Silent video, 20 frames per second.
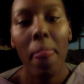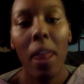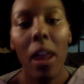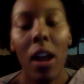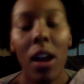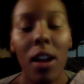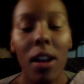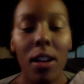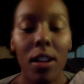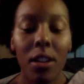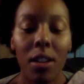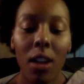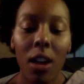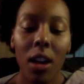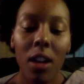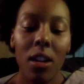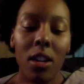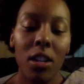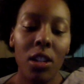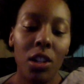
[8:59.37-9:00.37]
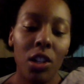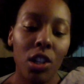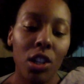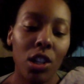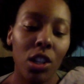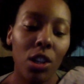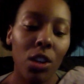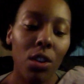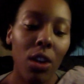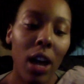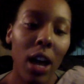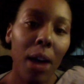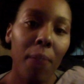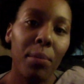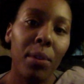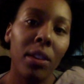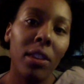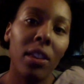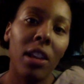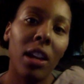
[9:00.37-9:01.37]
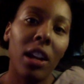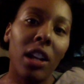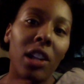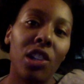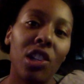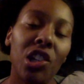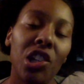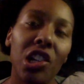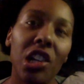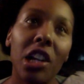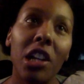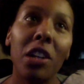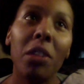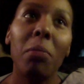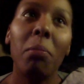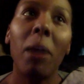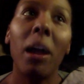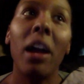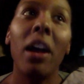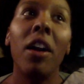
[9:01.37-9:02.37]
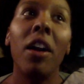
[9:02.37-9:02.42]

and it just so happened that I checked my